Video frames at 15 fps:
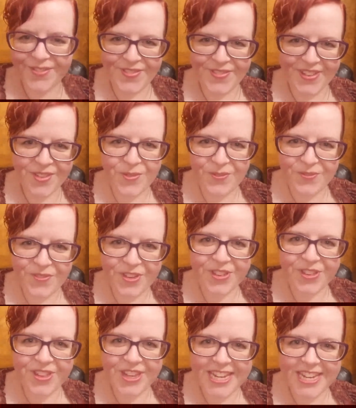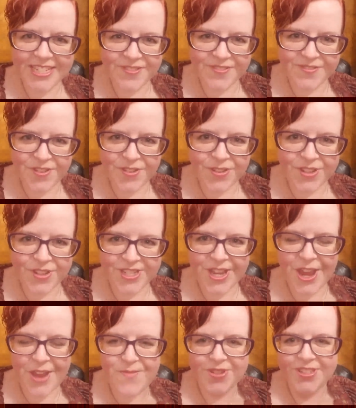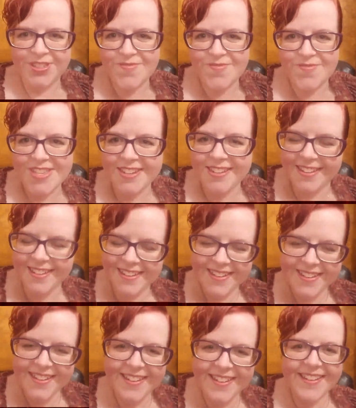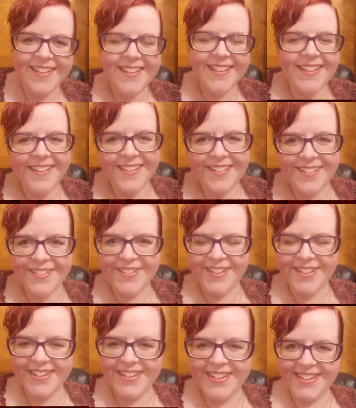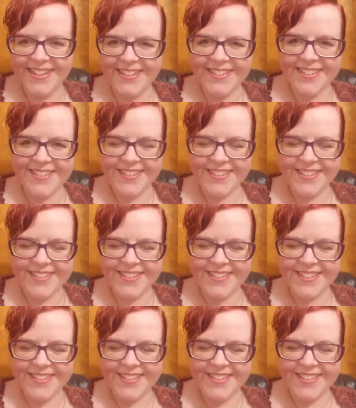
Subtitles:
you feel the need to fill the time with something. Oh goodness.